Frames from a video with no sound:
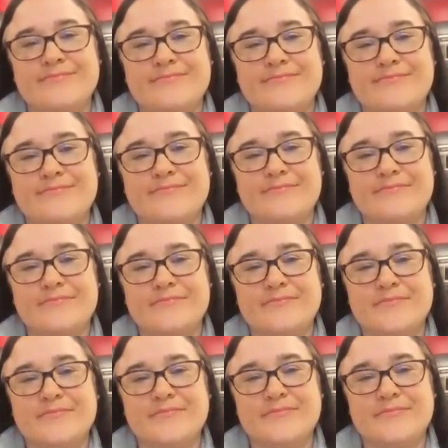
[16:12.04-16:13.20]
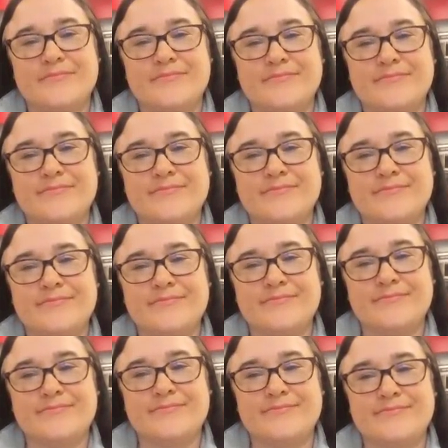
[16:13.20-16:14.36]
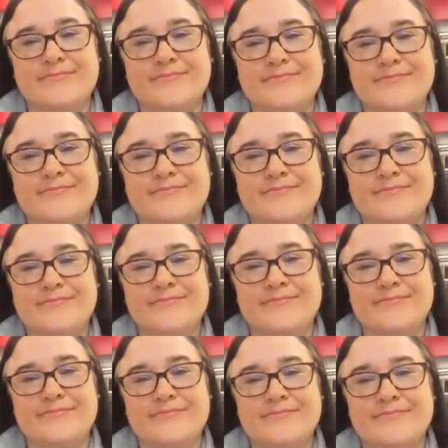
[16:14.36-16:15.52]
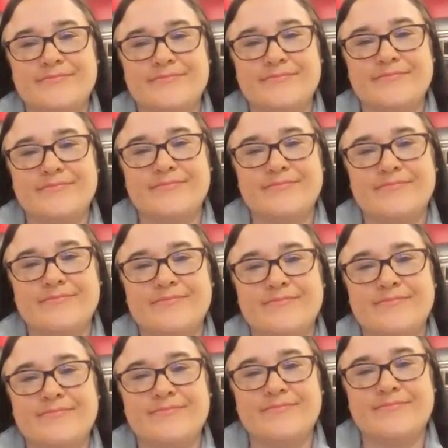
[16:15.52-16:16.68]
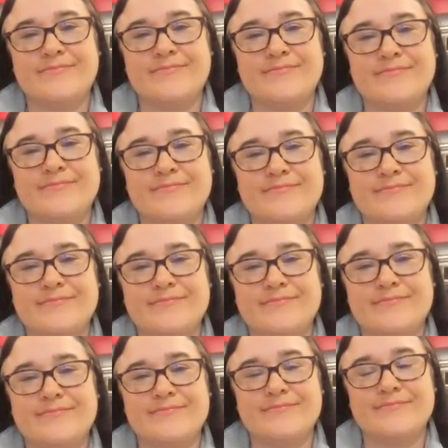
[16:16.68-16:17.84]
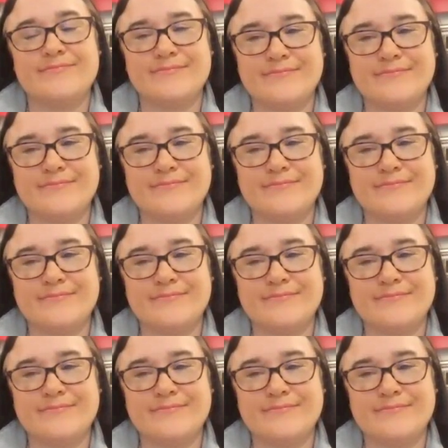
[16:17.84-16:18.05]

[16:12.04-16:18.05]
(silent)